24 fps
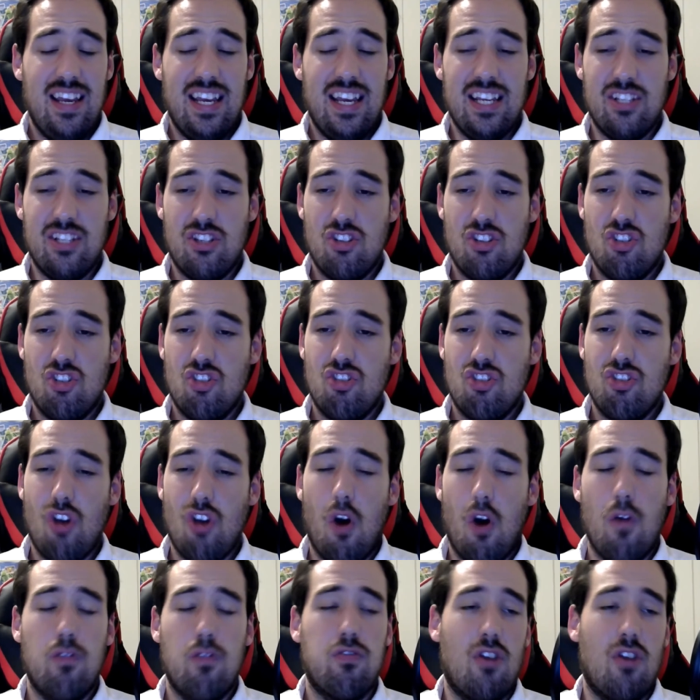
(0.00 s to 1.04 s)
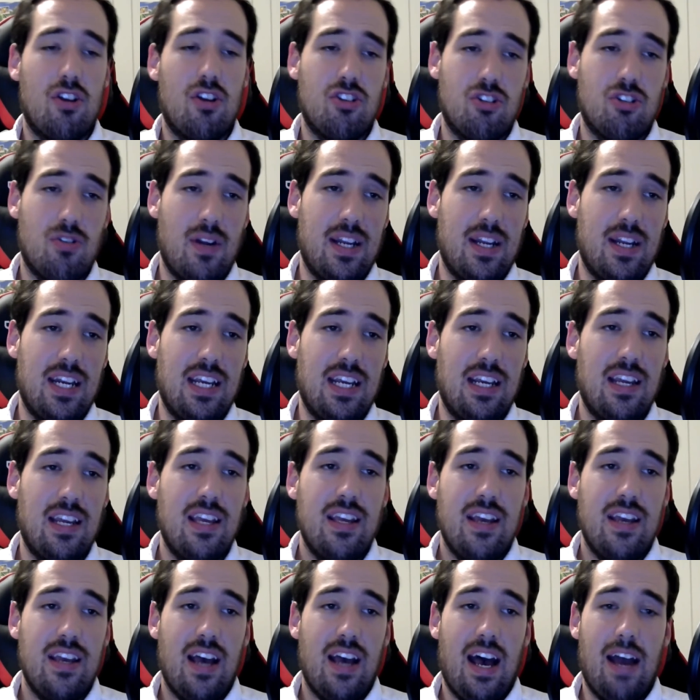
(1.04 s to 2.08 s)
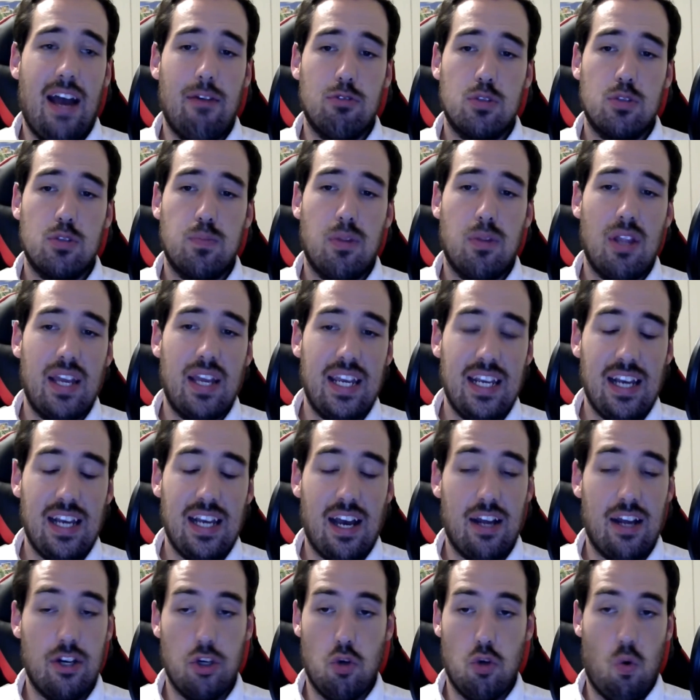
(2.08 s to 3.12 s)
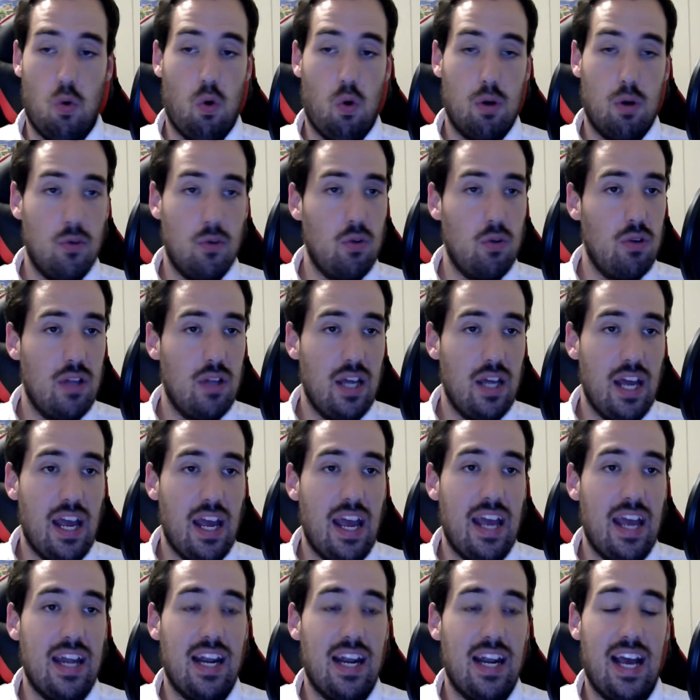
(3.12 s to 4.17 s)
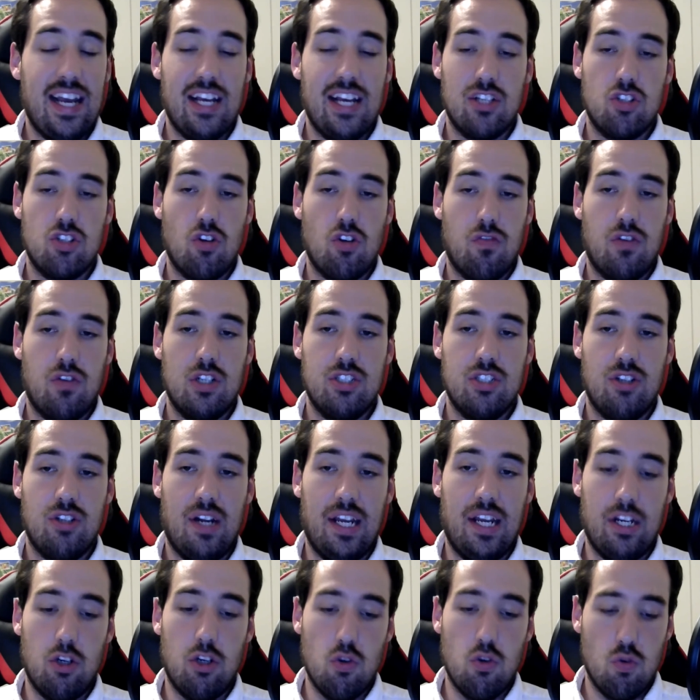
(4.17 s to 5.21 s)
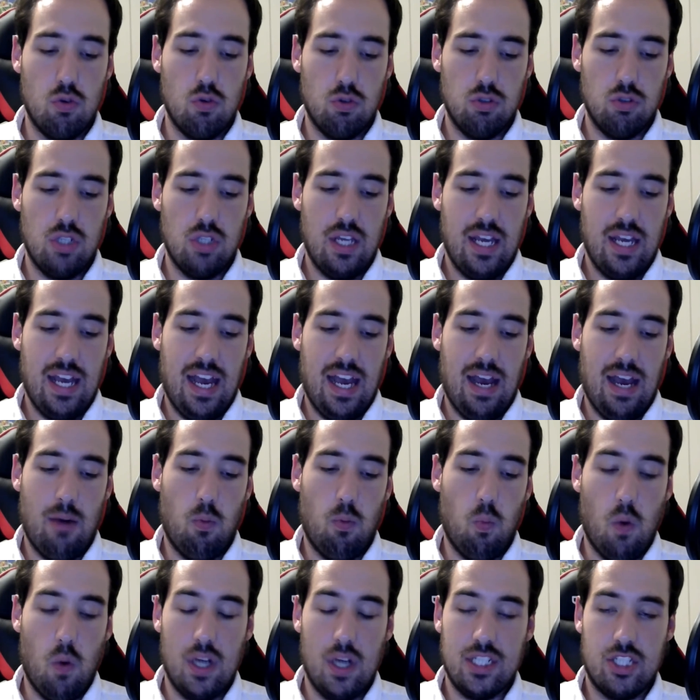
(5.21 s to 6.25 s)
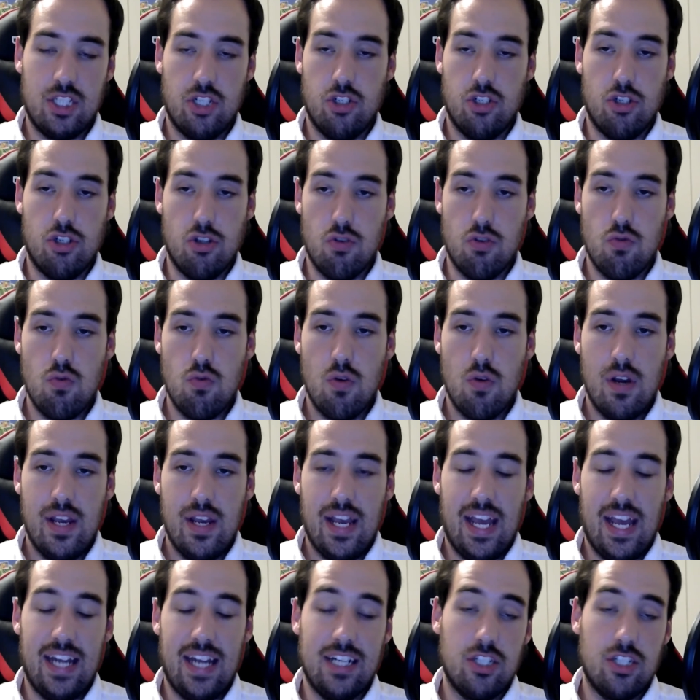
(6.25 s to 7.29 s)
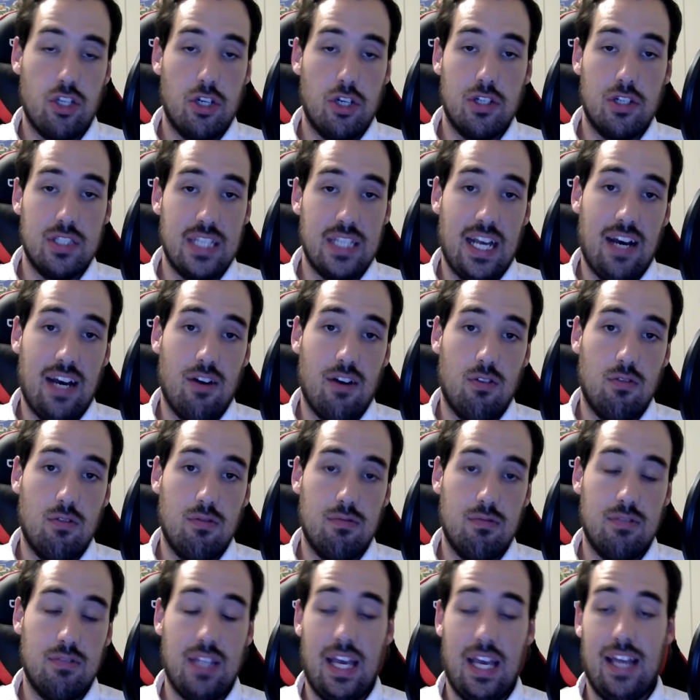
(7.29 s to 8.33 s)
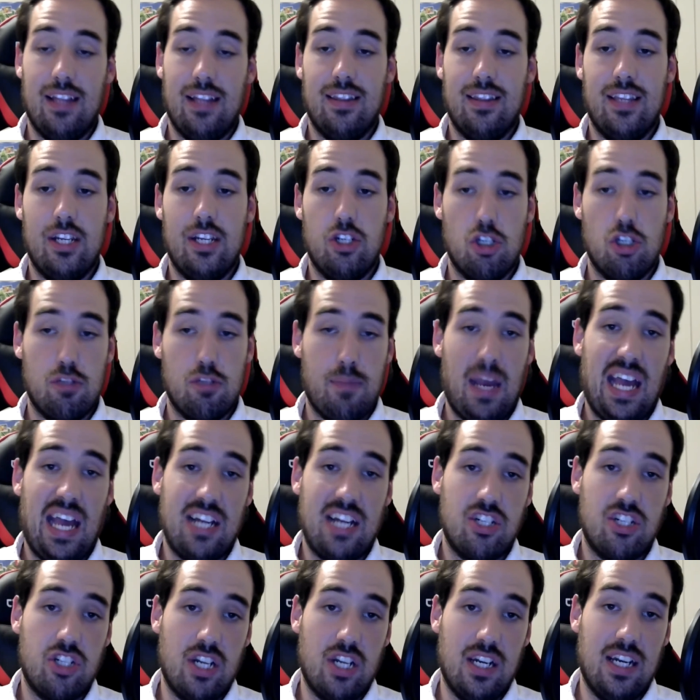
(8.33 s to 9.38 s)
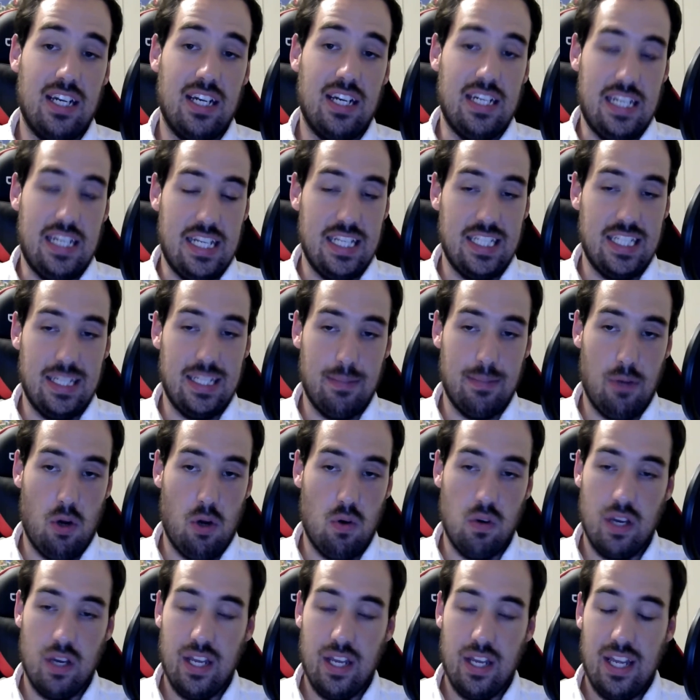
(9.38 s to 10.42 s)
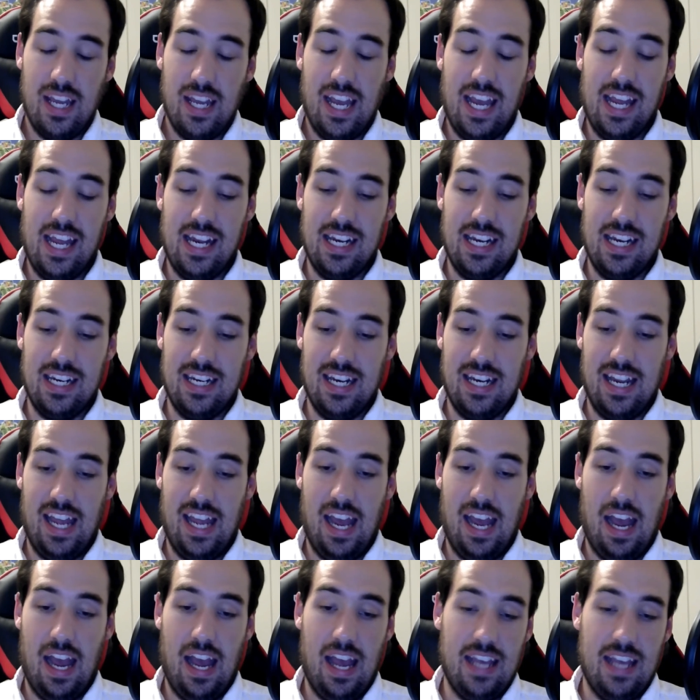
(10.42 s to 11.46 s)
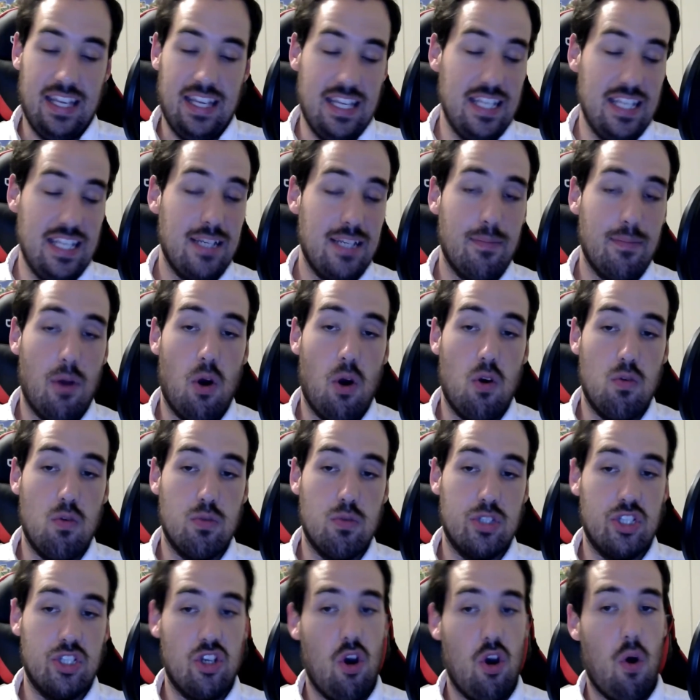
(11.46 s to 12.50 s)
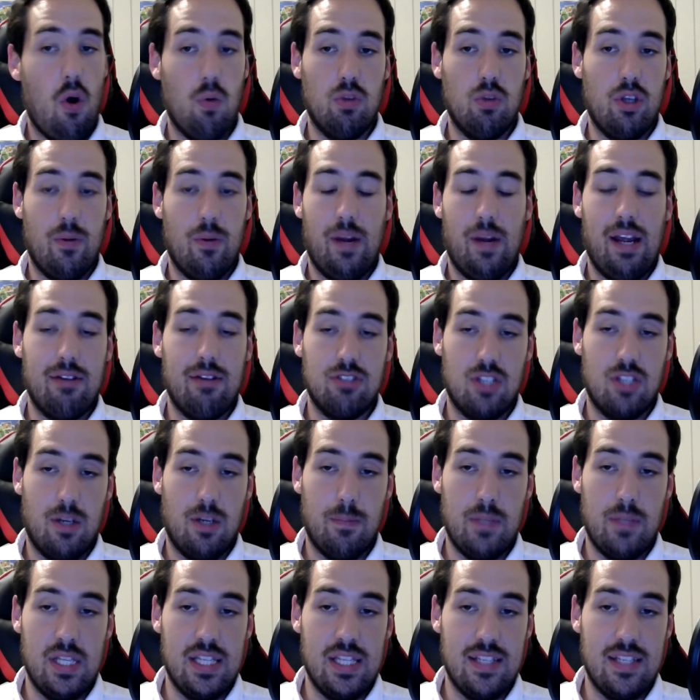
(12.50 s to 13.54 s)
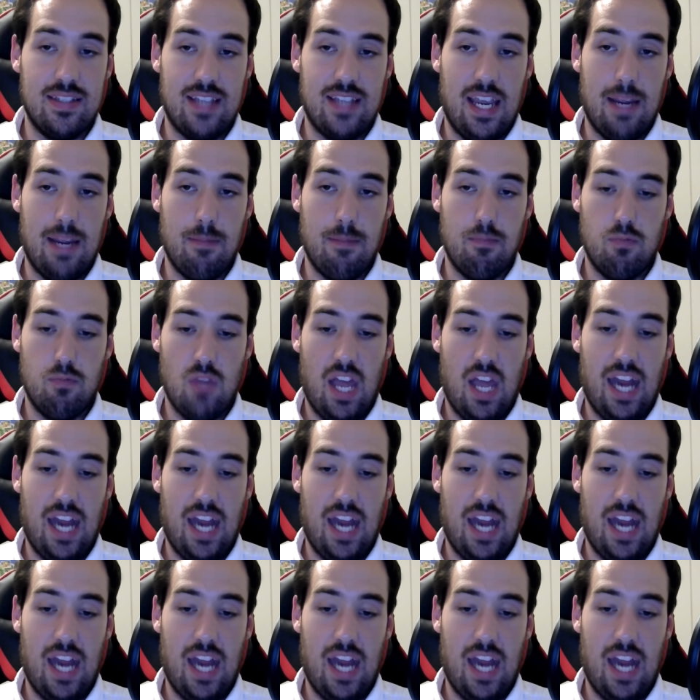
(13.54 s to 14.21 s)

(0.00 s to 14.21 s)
It's so frustrating. I was playing on normal, and I got so frustrated I Googled what to do, and it turns out that they just patched in an easy mode, and easy mode was the only way I was going to beat this game.